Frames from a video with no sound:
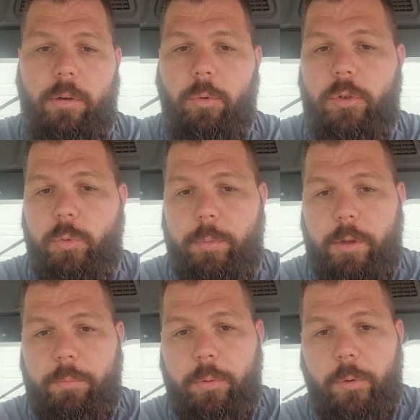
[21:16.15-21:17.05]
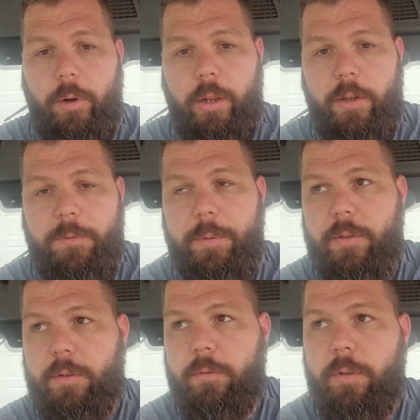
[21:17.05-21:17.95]
which would be pretty
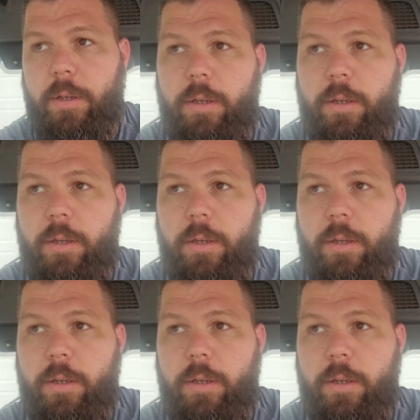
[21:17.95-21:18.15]
expensive.